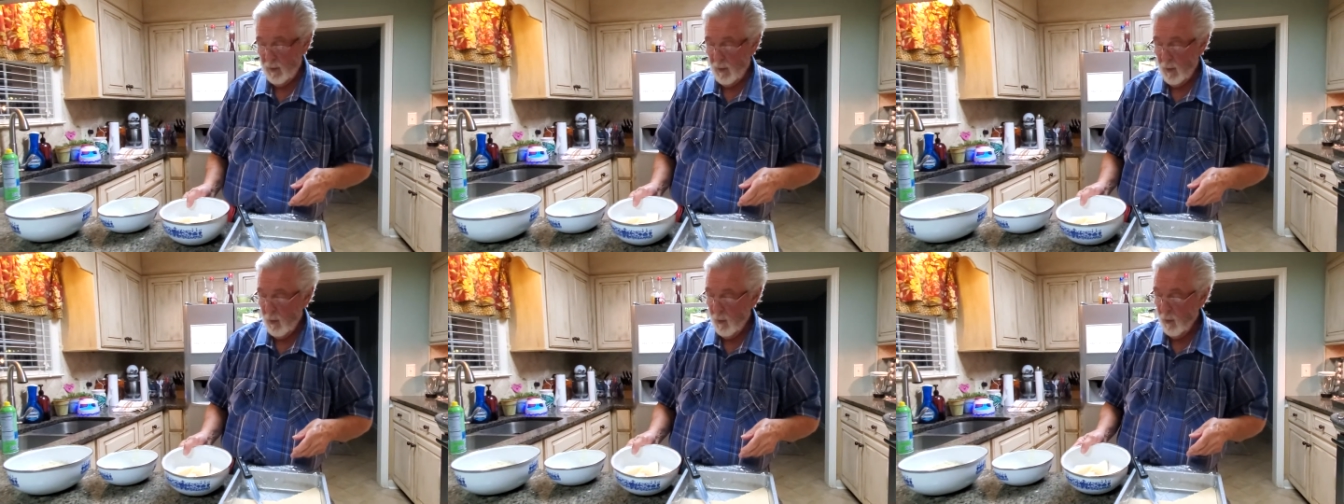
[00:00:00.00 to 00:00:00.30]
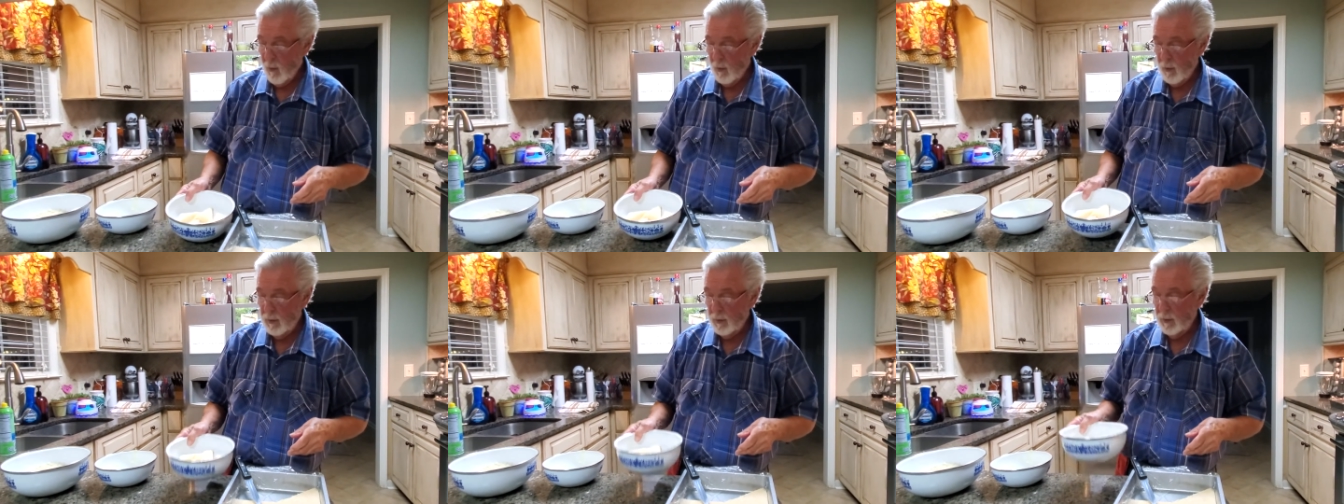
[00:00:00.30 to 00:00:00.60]

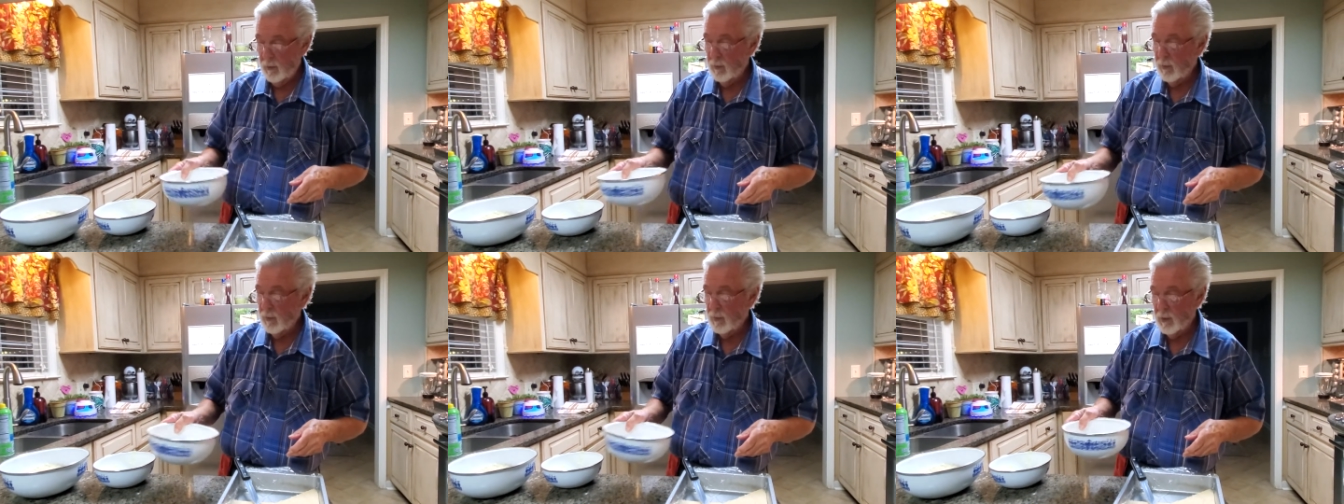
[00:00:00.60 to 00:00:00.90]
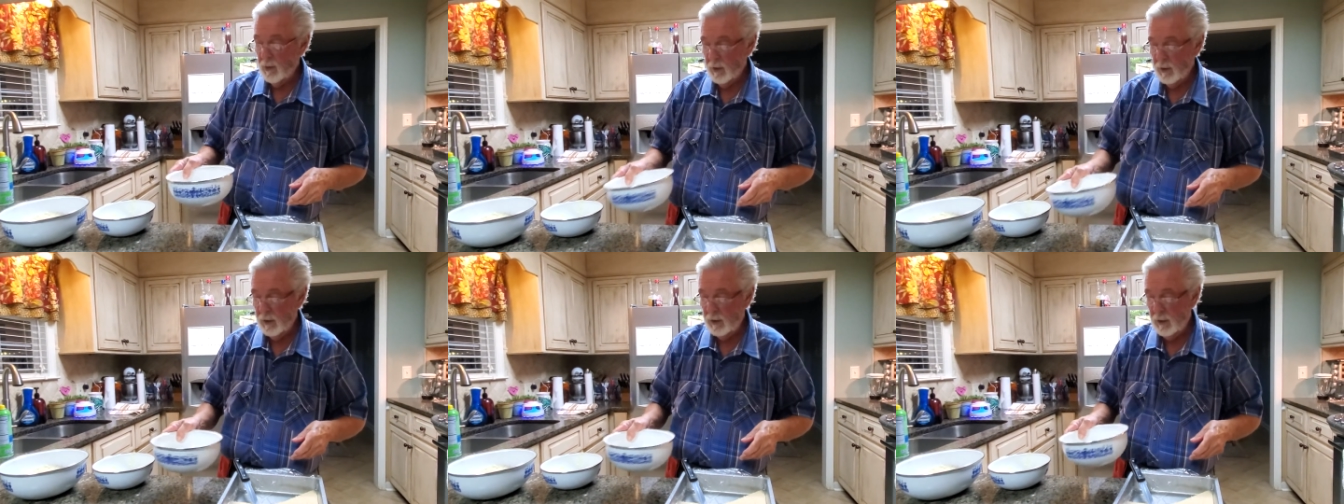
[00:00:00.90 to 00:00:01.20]
Or you could
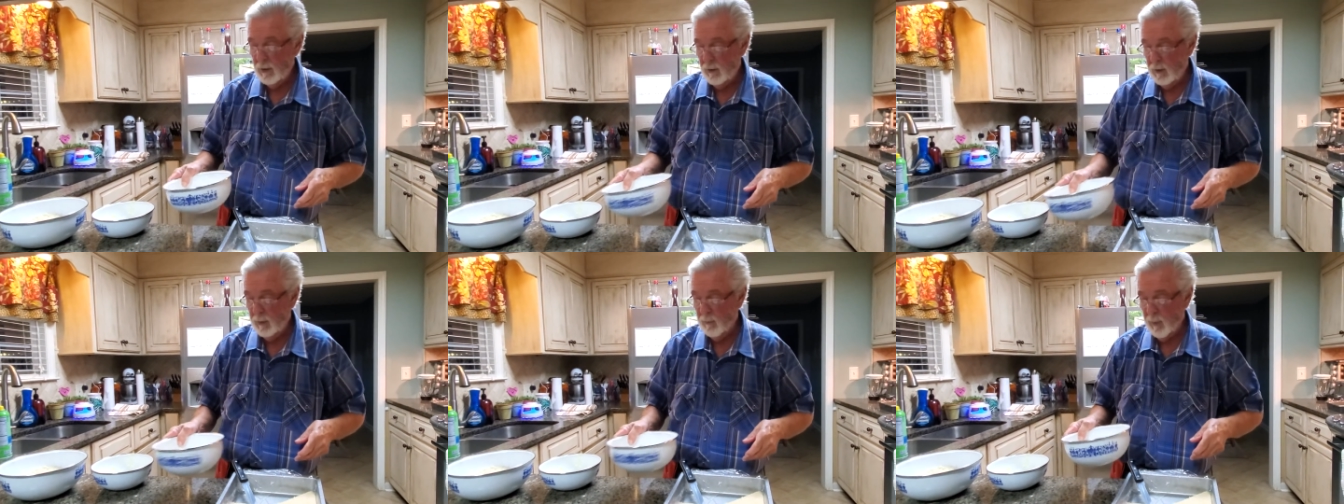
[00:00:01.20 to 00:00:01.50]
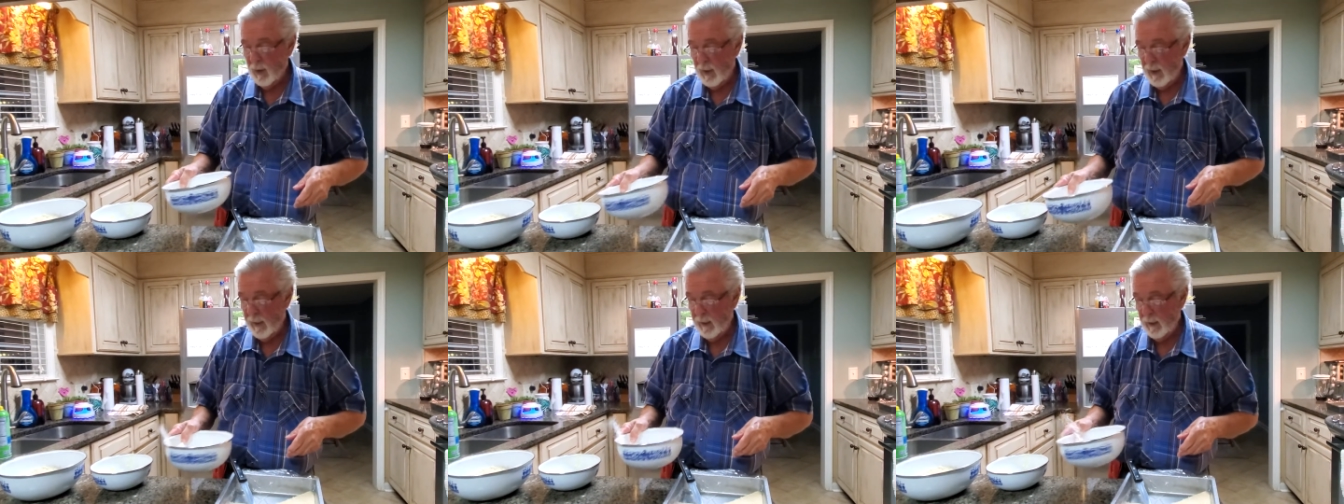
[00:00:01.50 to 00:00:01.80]
just use it
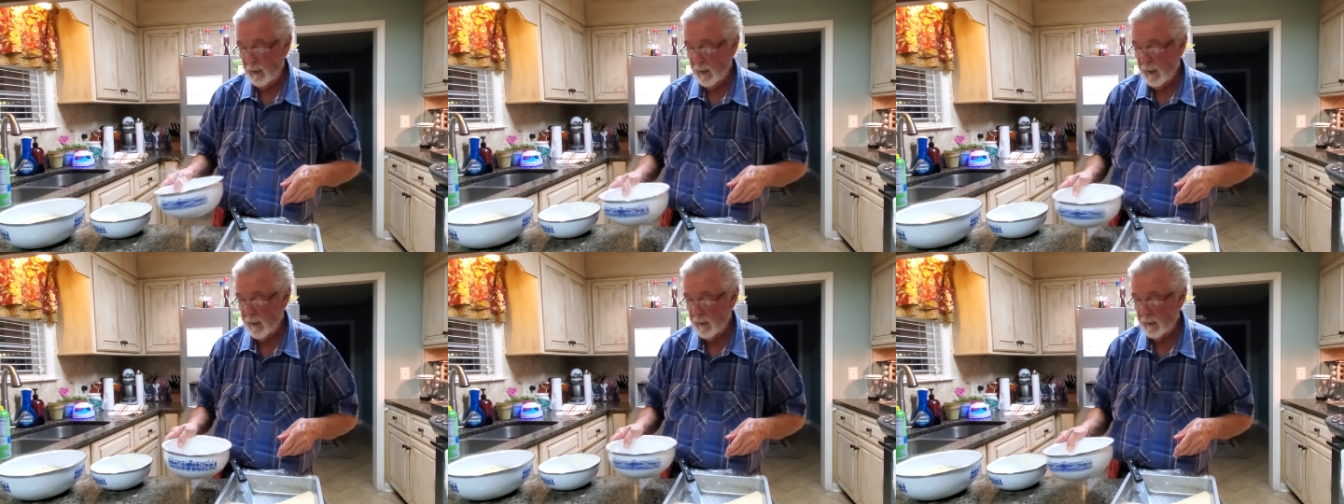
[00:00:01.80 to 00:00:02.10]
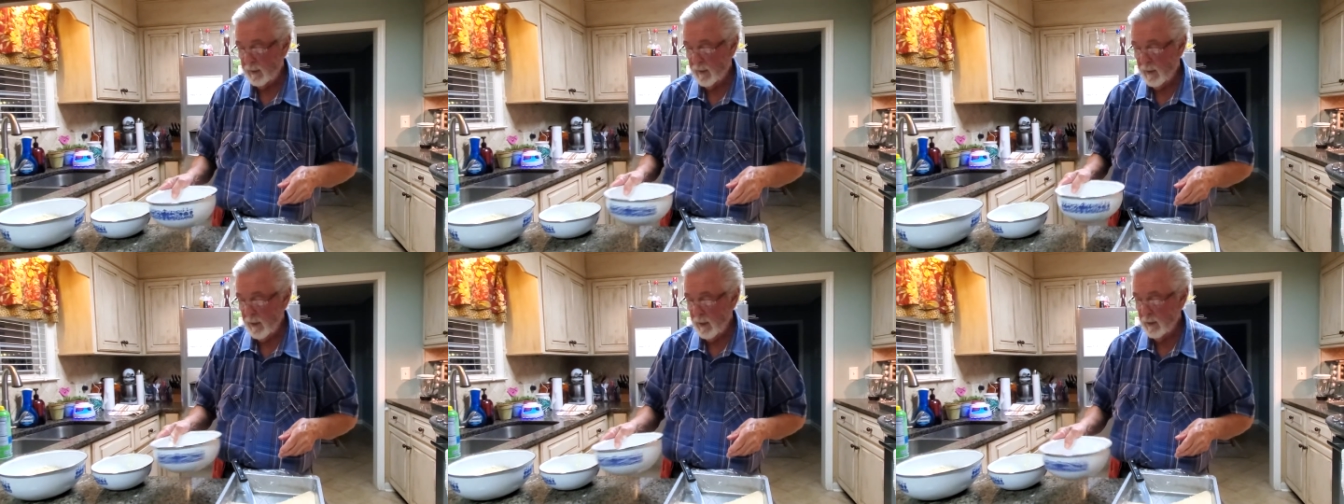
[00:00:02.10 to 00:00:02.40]
plain
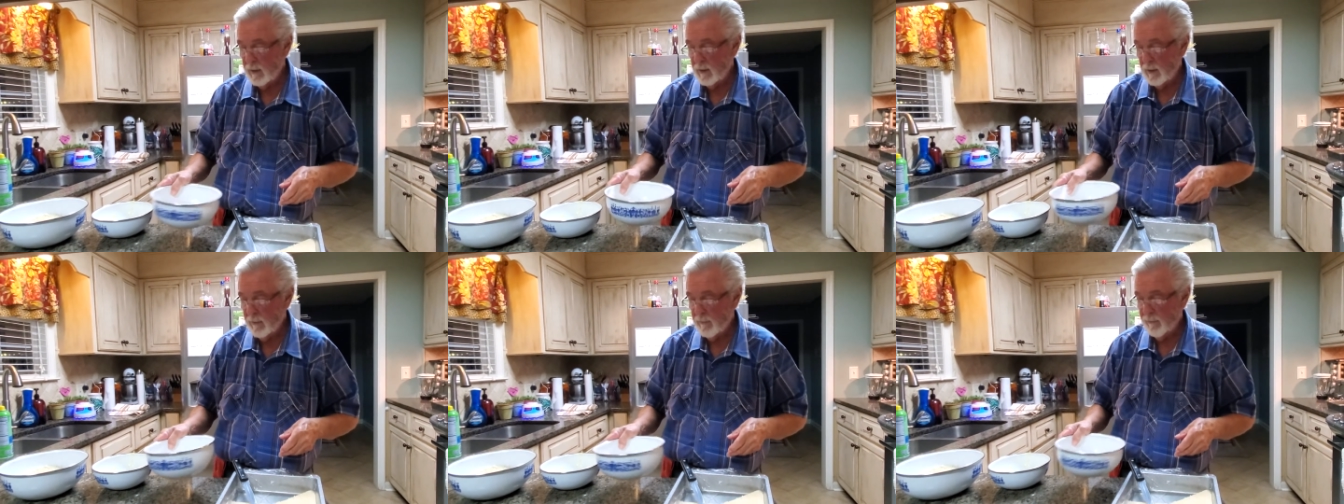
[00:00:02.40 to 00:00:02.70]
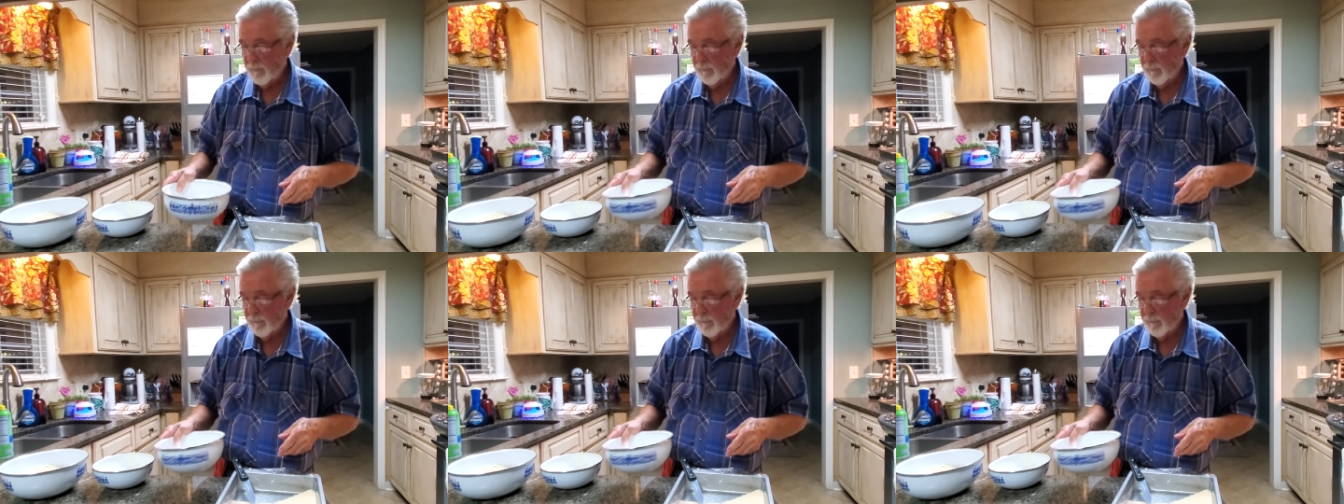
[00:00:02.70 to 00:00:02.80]
like this